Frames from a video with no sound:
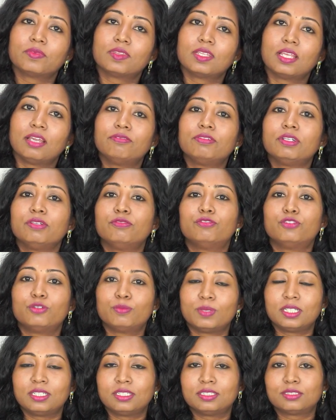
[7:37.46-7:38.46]
every
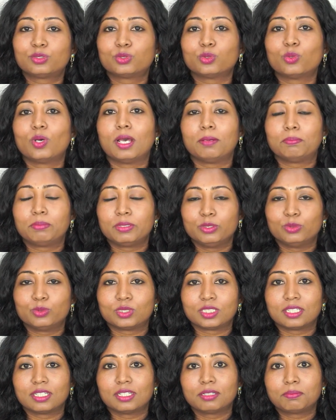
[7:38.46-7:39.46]
woman is so happy
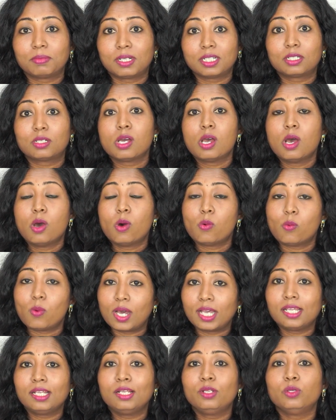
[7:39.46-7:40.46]
using it. But
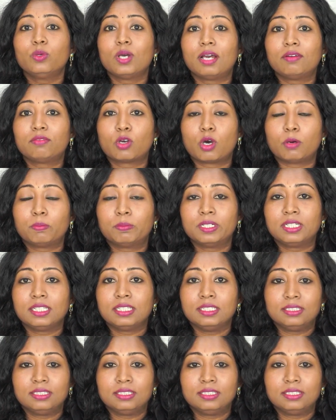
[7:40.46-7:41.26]
while you have copper T